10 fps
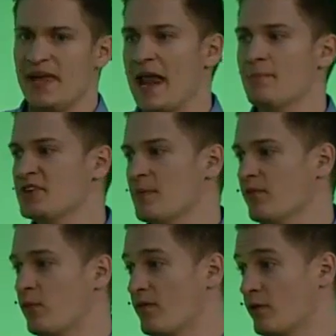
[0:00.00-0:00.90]
hadn't been done
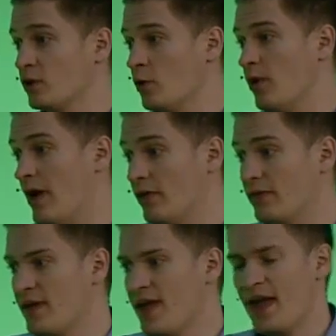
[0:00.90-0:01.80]
before for global health.
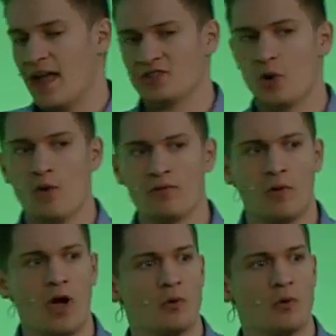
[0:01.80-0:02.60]
And so overall,